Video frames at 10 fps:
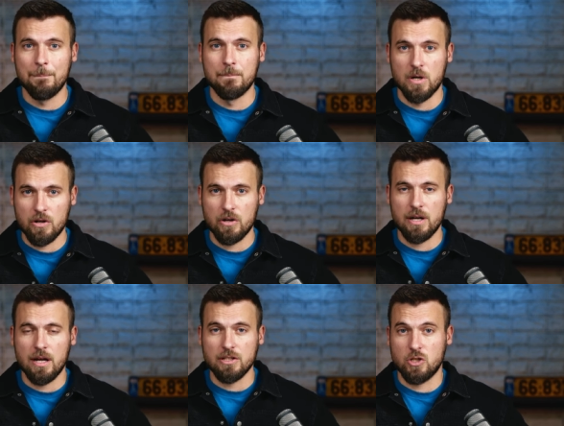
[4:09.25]

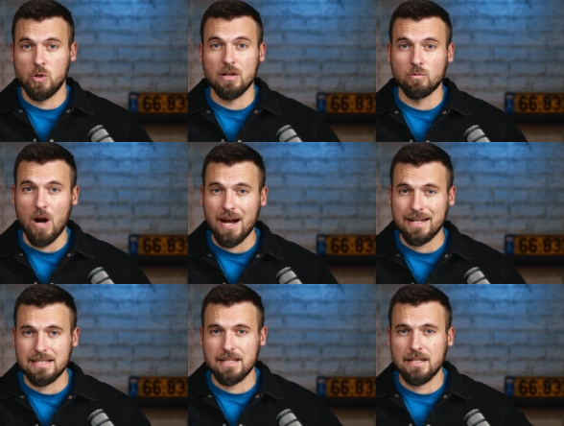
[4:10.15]
murder, uh, shooting
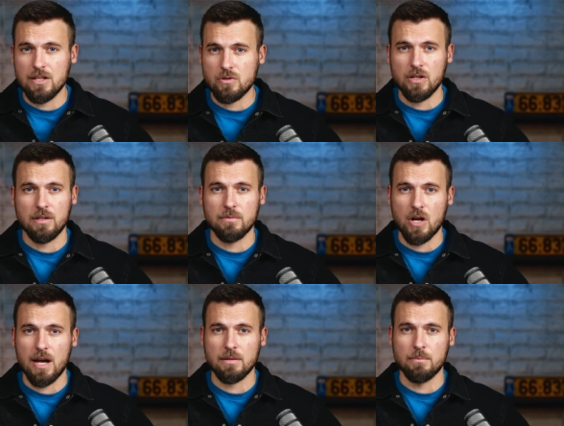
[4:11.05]
rockets into Israel and
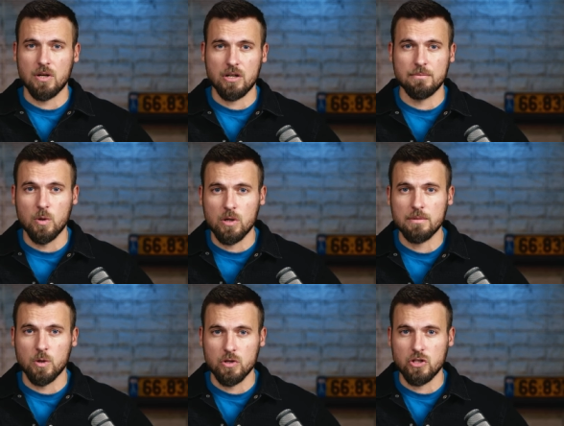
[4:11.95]
trying to murder more
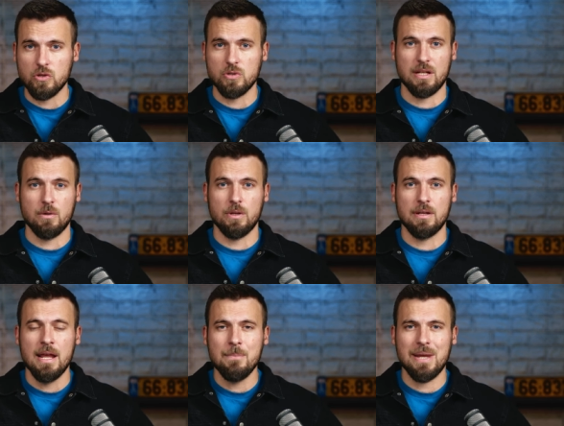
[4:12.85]
and more Jews, and it
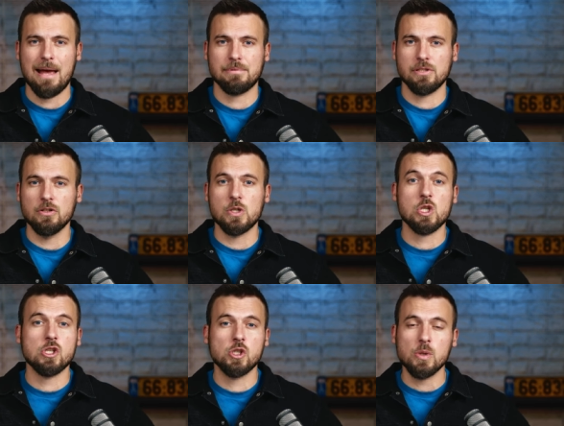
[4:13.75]
would be absolute
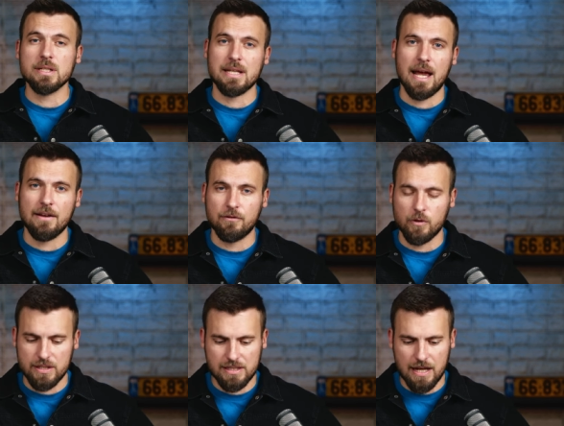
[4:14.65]
suicide for
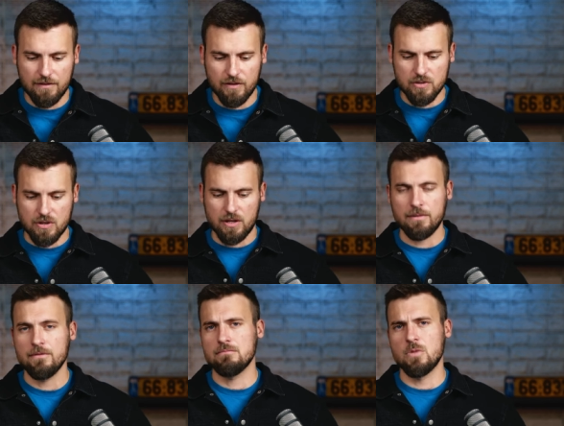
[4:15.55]
the state of
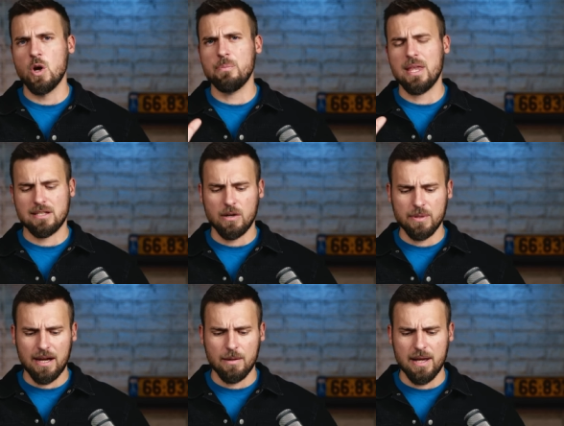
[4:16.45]
Israel? Nope, that's all we
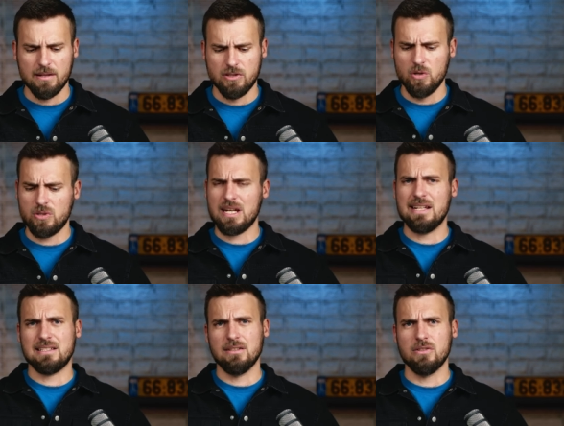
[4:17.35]
care about. Two
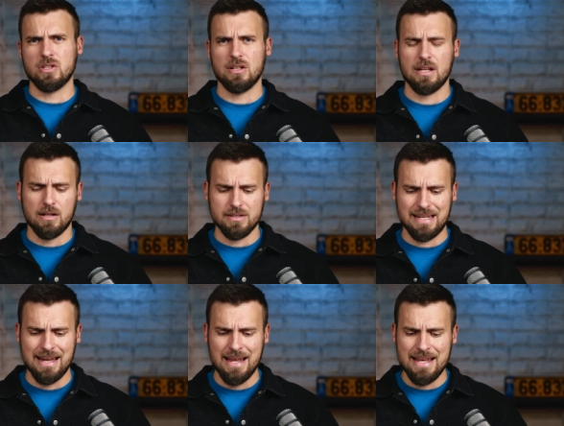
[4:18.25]
state solution. He calls
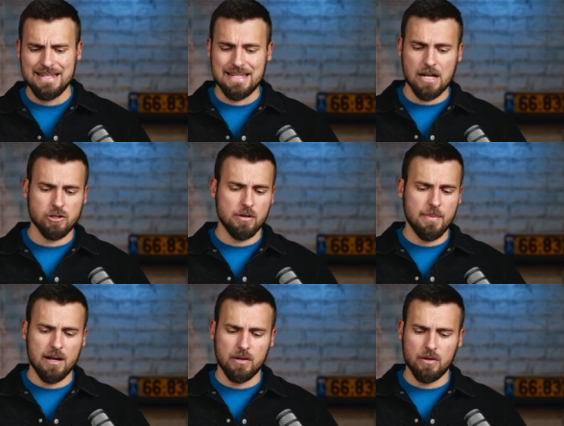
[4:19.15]
it
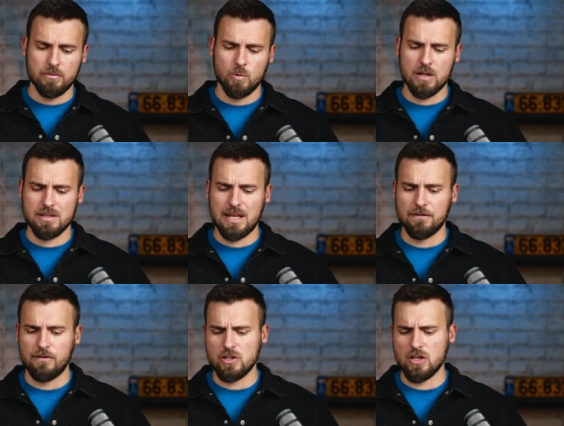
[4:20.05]
detrimental. Words like
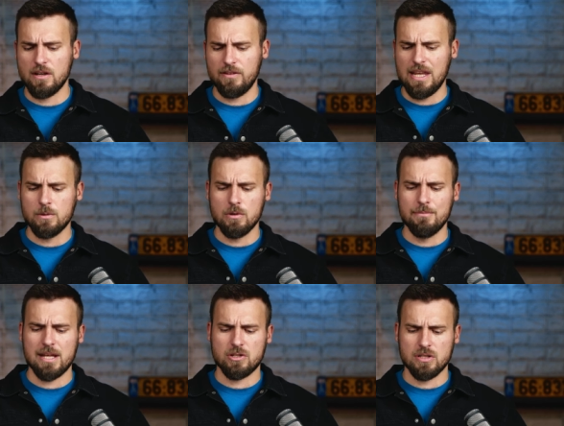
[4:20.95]
vision of equal
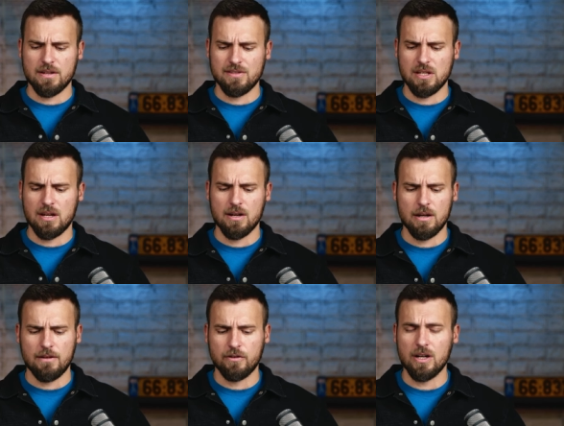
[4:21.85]
measures of
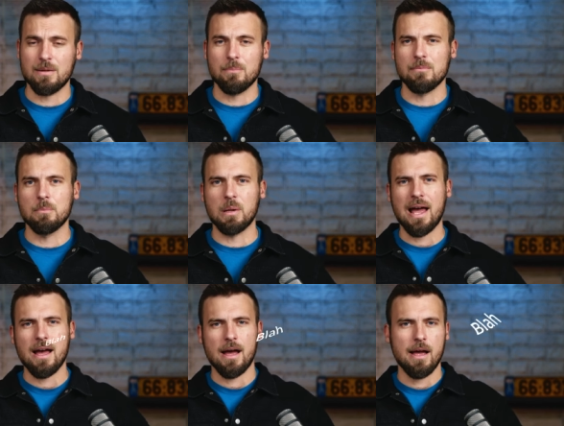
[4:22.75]
security, freedom,
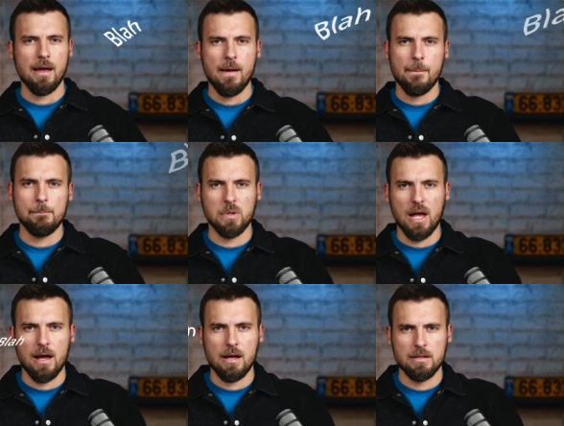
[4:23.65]
blah,
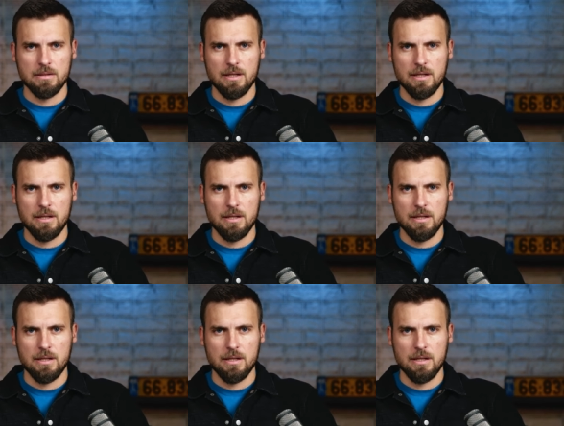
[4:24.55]
blah,